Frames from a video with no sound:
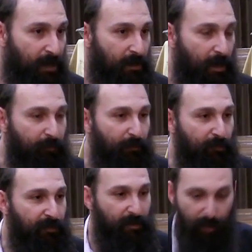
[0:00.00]
Like
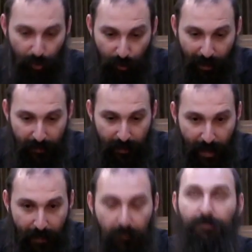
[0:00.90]
people think that you're going to light the
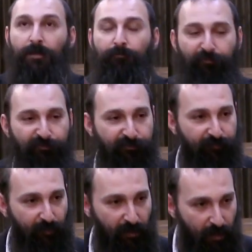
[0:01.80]
candles, and
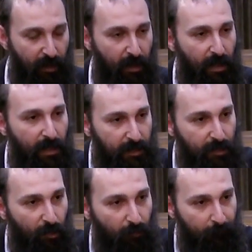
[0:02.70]

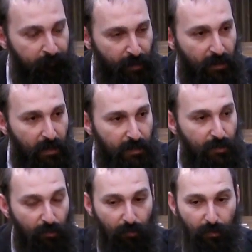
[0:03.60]
so,
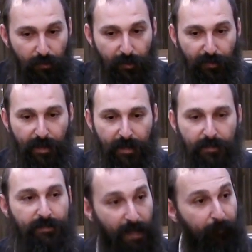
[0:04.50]
so the thing
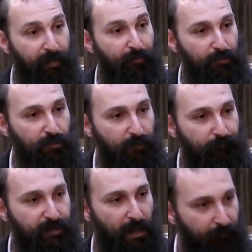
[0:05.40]
is, some people do.
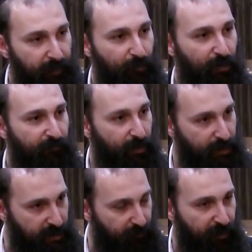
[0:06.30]
Some people are
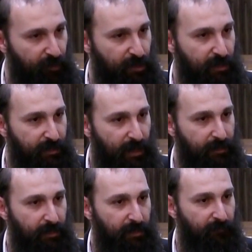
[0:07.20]
very spiritually
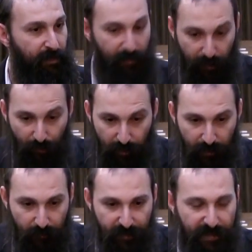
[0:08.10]
sensitive that they do a
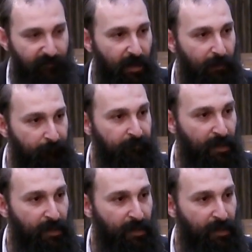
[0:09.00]
little mitzvah